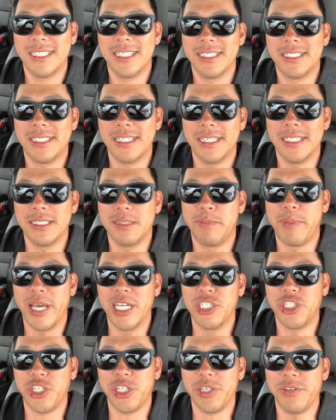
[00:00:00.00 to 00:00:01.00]
This is
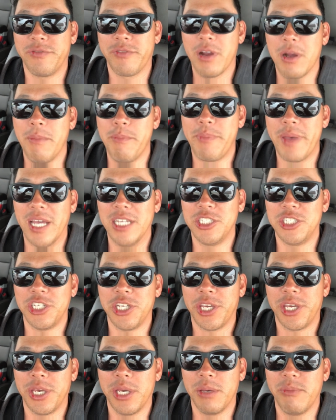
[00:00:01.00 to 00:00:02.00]
Benjie from
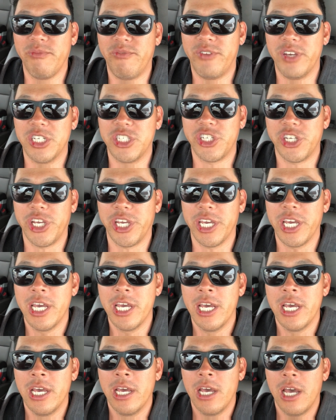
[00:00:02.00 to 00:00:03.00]
Benjie Kim Fishing.
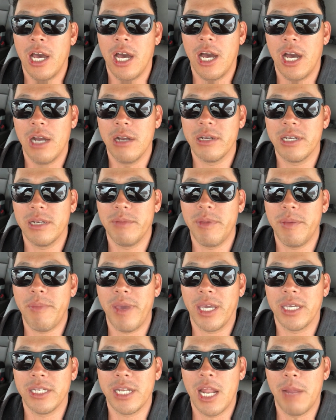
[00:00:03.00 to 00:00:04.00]
Uh, gonna be
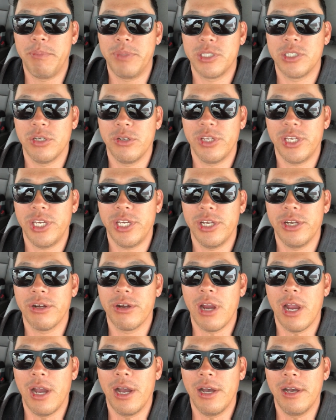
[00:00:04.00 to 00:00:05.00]
making an episode
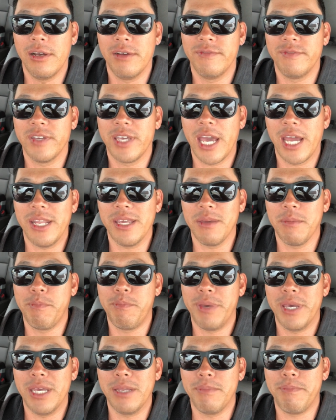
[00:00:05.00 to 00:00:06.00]
here of Getting
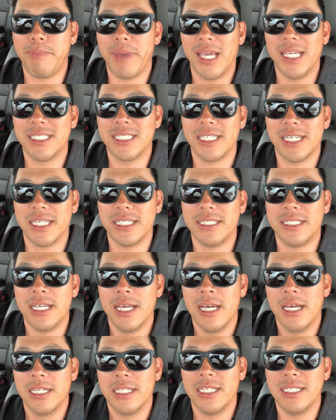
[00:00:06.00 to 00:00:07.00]
Bit Basics.
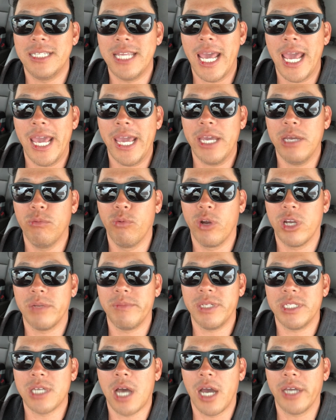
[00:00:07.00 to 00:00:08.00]
Today we're gonna
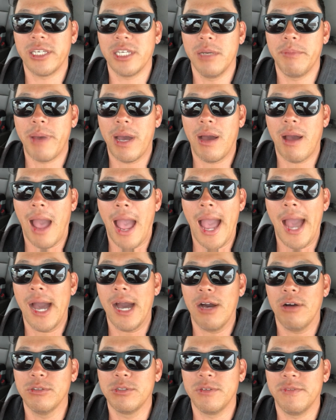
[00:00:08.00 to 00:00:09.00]
be talking about
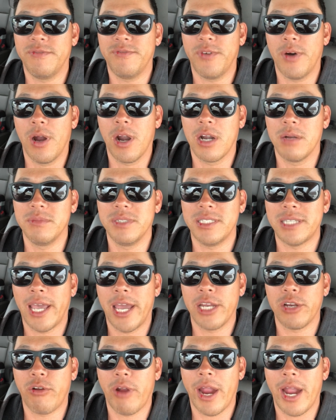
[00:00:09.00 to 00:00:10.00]
how to farm
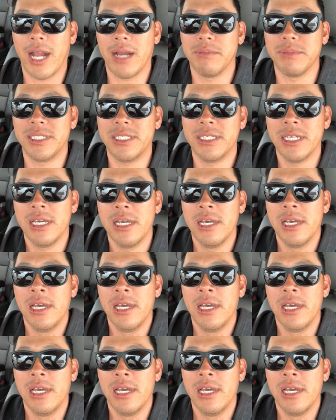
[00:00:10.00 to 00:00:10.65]
sand crabs.